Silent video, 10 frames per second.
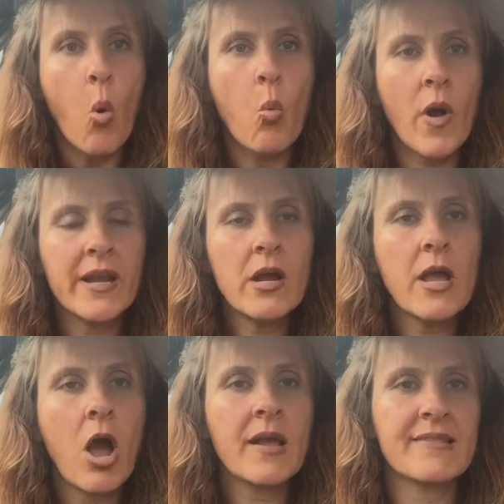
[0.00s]
When
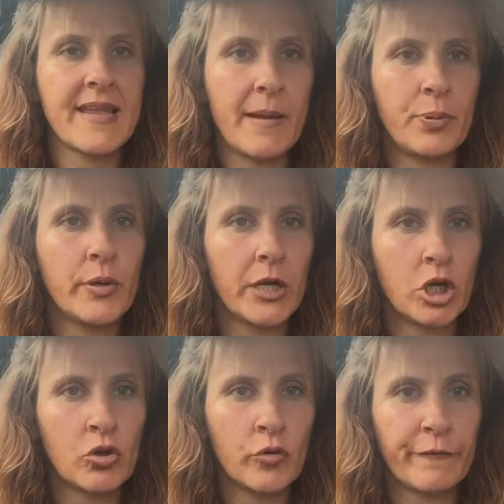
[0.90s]
I start putting
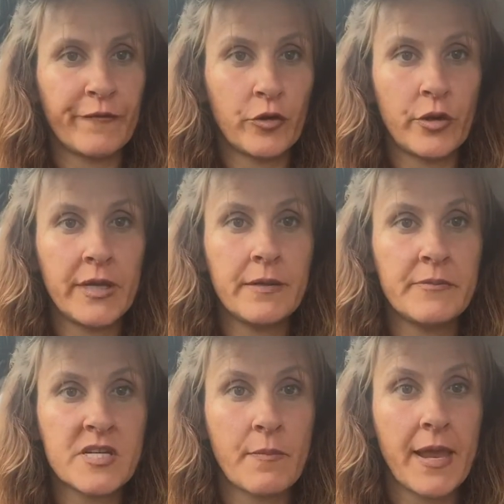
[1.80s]
cooked food
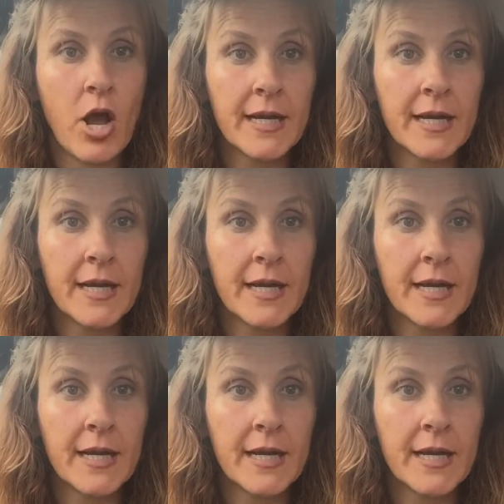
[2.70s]
into me,